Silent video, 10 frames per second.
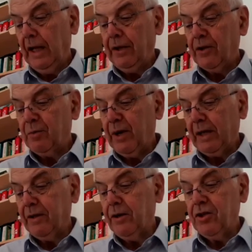Let us
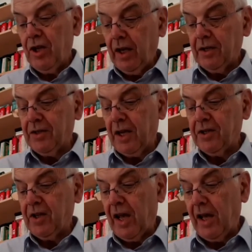break their chains, they
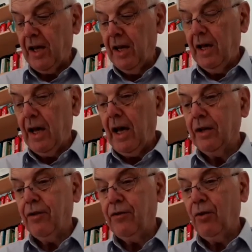say,
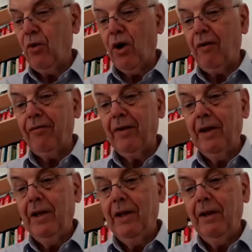and throw off
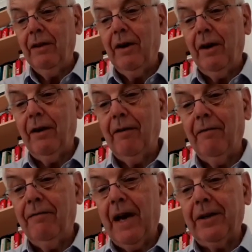their
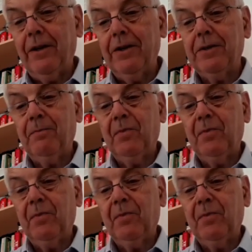fetters.